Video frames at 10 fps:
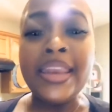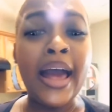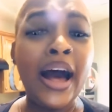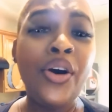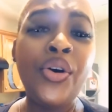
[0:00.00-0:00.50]

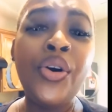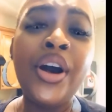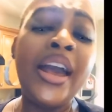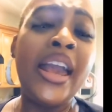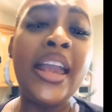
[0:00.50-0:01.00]
Now,
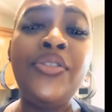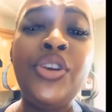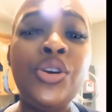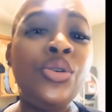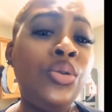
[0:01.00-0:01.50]
if
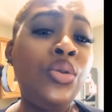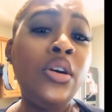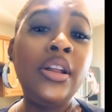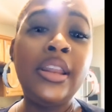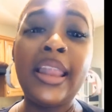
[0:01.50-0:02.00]
you
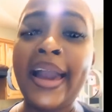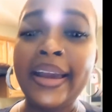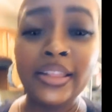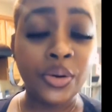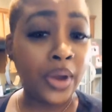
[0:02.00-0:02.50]
like the